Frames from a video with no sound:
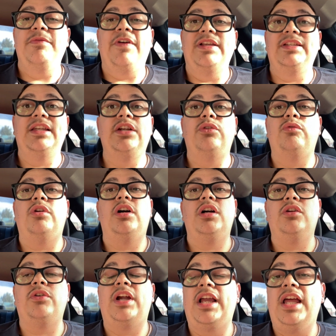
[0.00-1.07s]
If I said it wrong
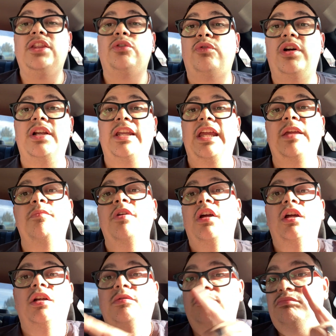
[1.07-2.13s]
or I got the wrong name,
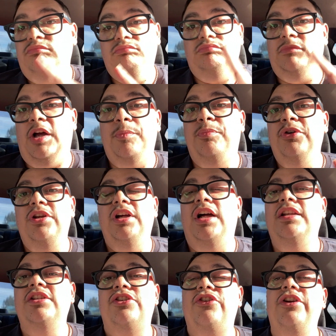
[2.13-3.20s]
I'll put it
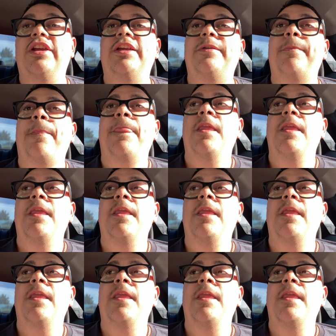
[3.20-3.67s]
on the screen.